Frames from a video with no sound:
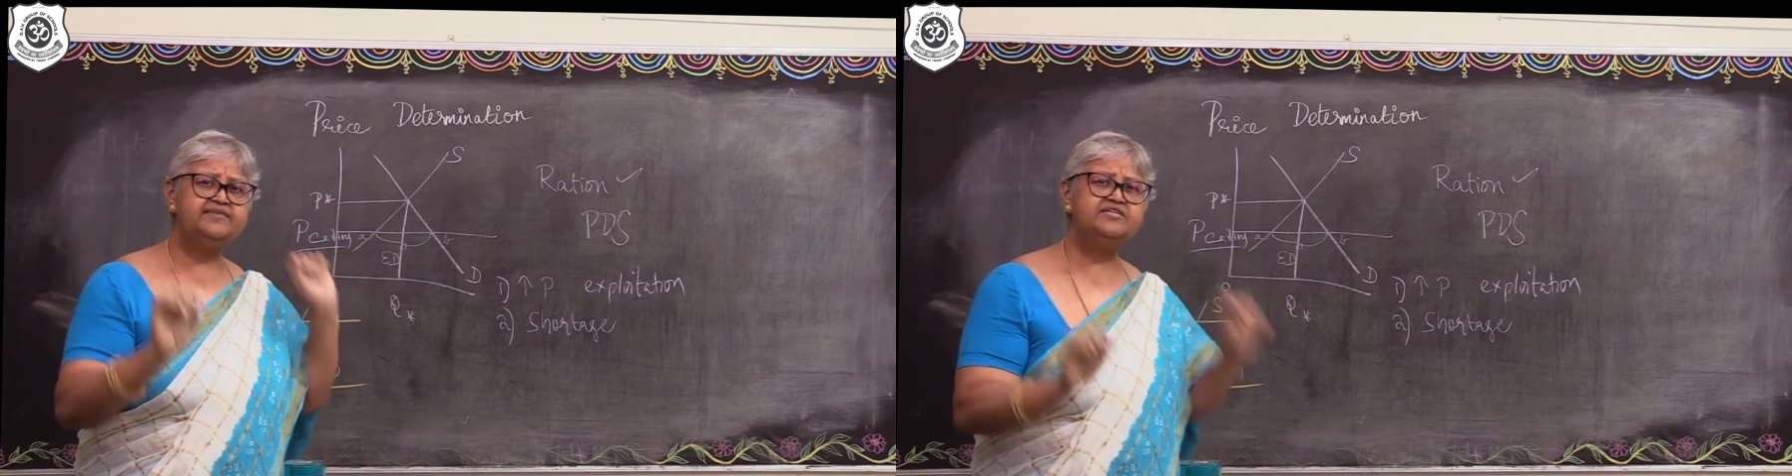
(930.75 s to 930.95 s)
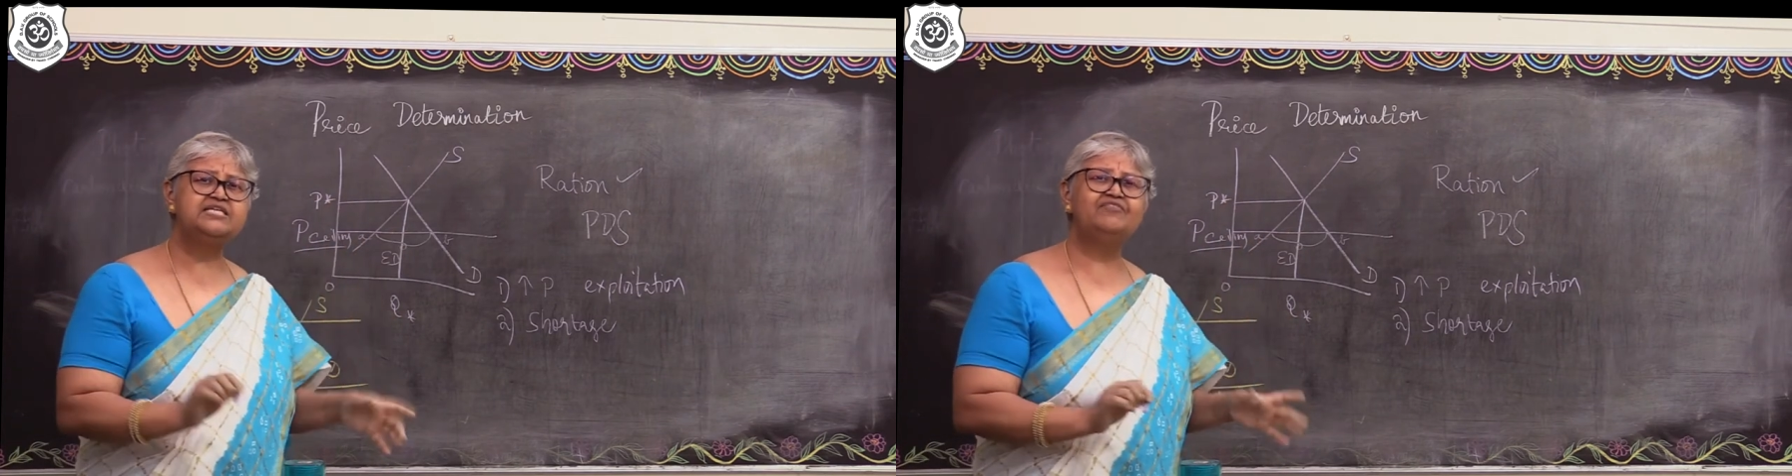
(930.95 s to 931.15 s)

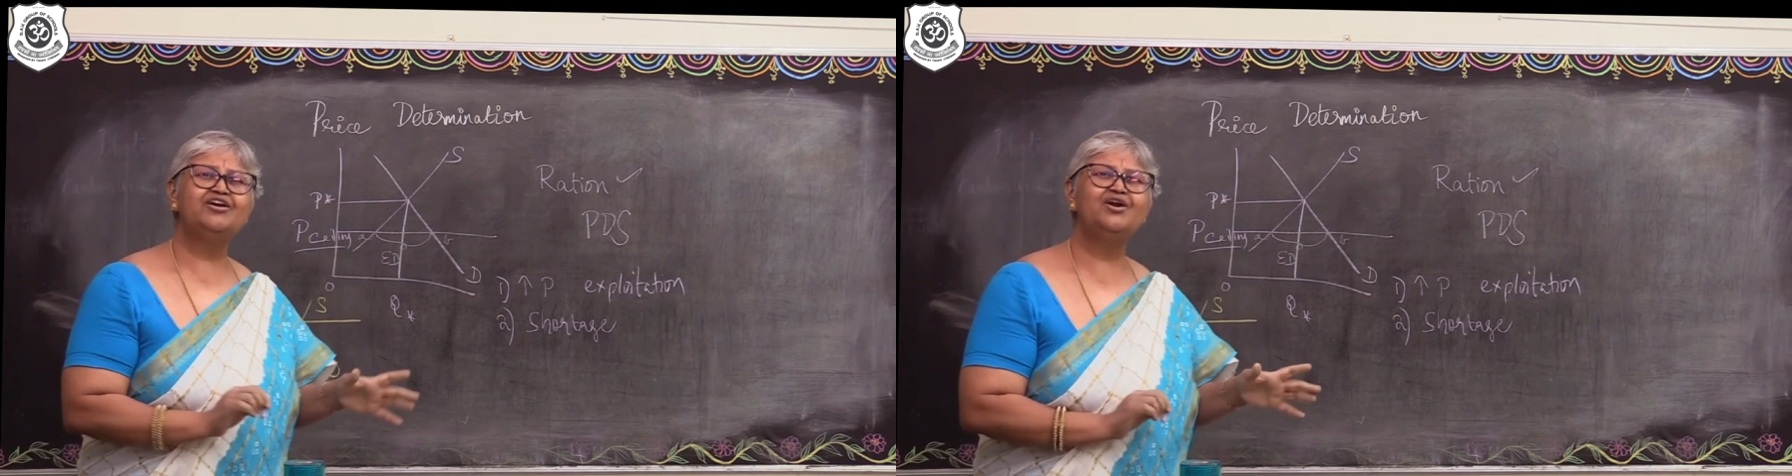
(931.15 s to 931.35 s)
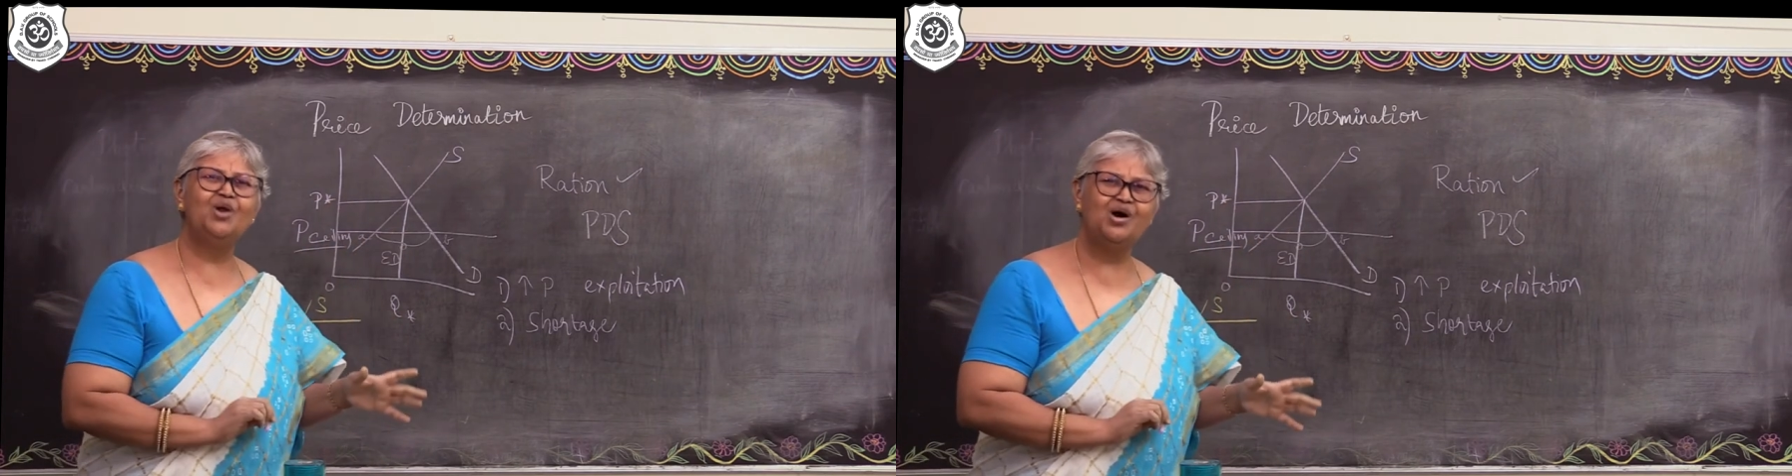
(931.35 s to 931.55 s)
they will
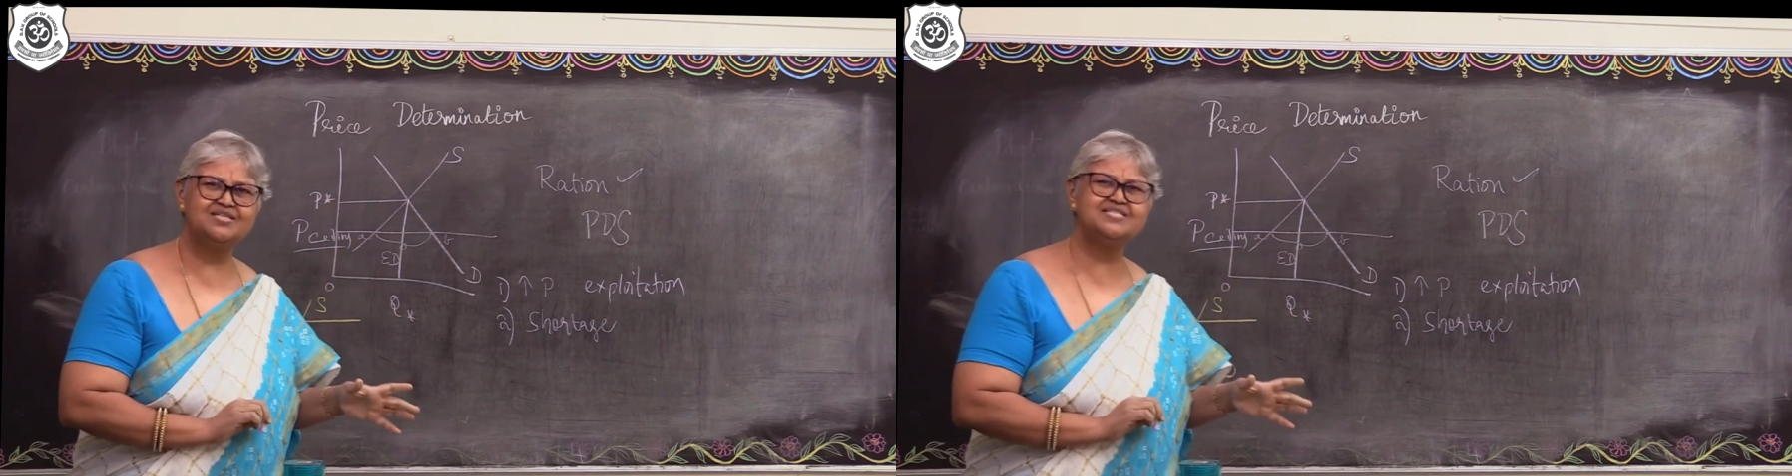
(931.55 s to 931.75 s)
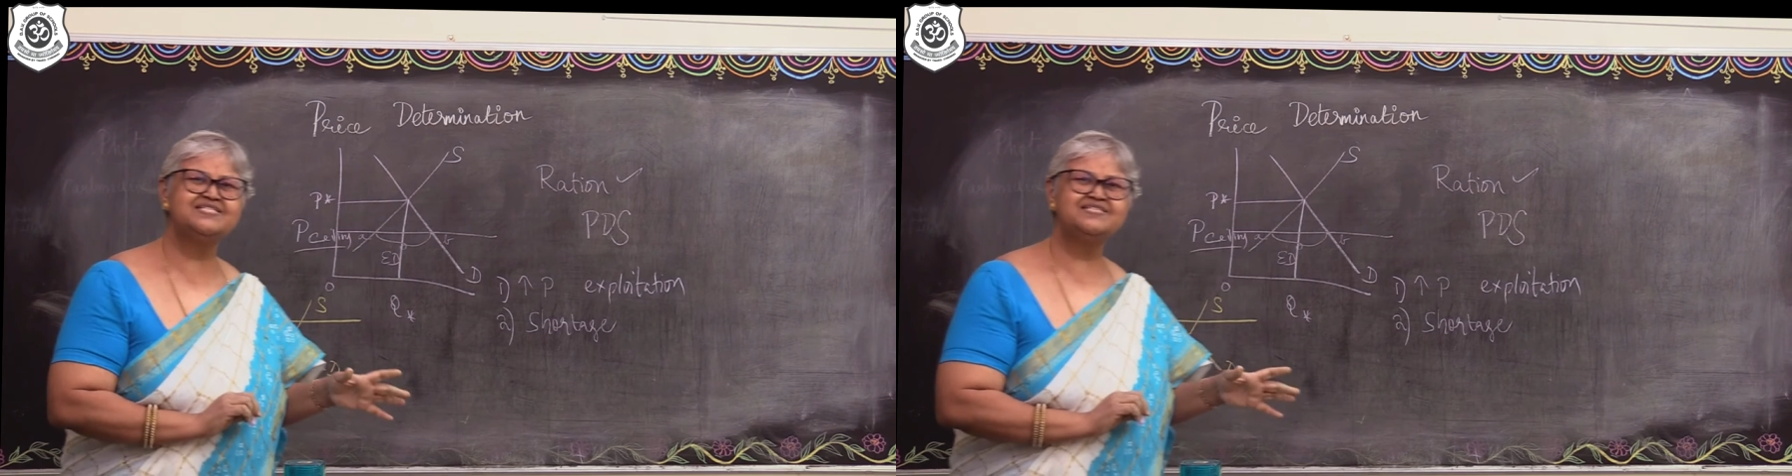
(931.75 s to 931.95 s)
suffer a
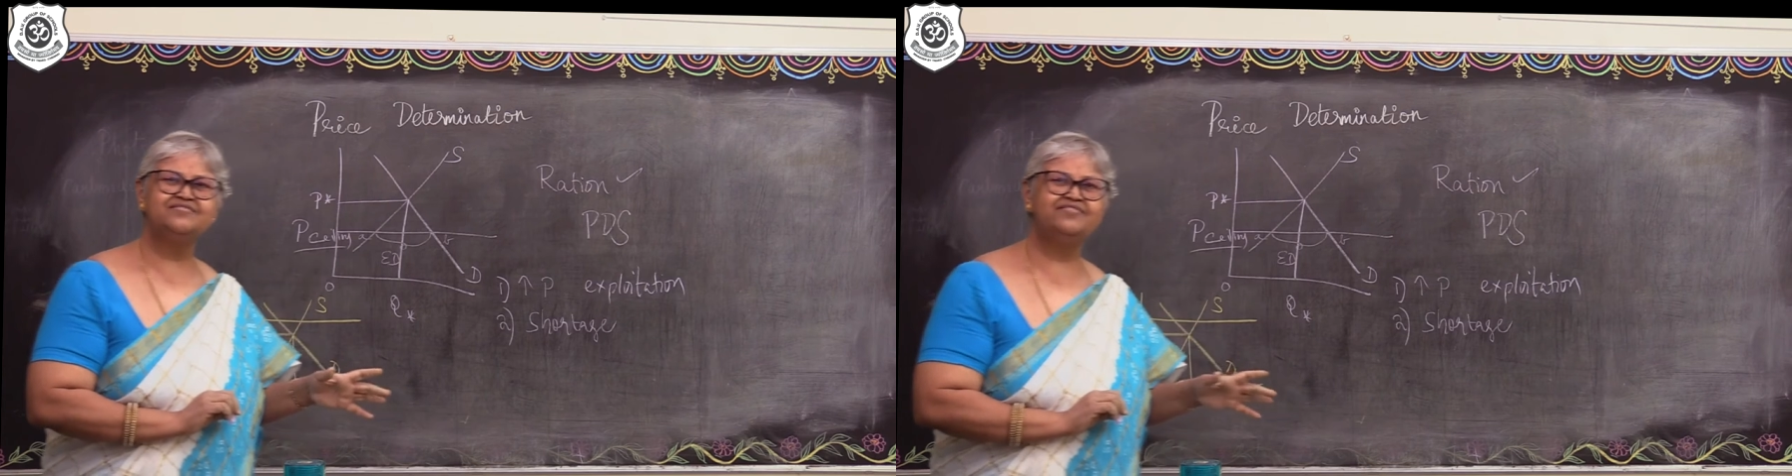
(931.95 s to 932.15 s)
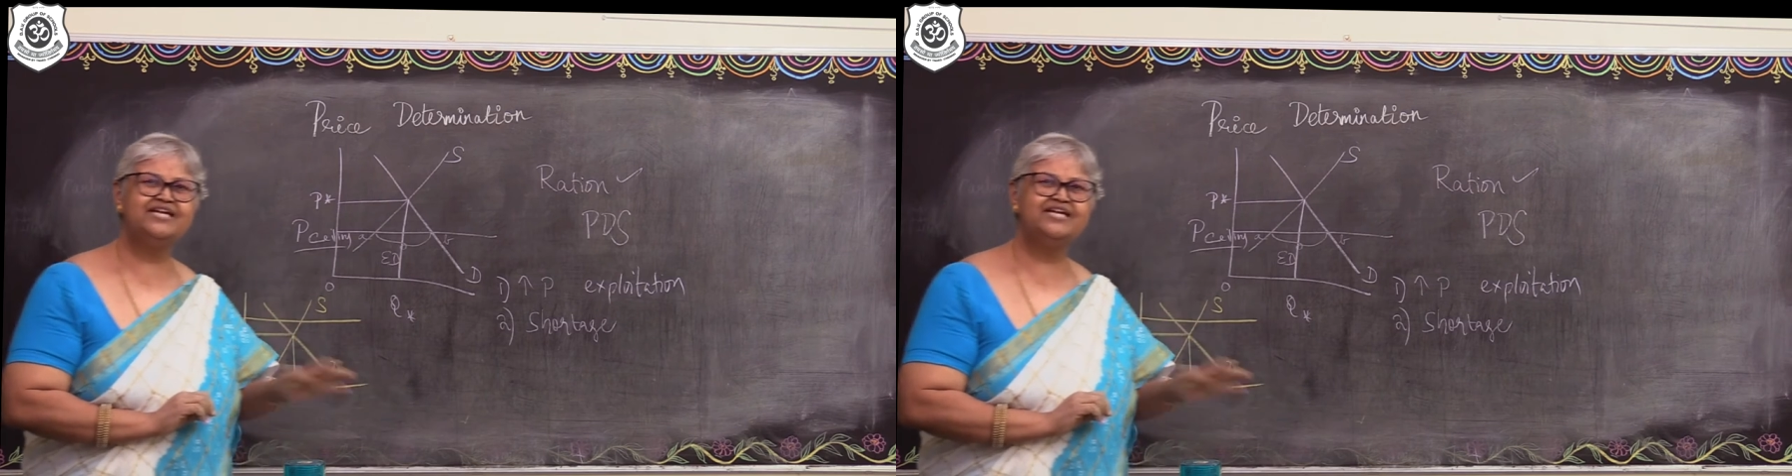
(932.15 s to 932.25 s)
loss.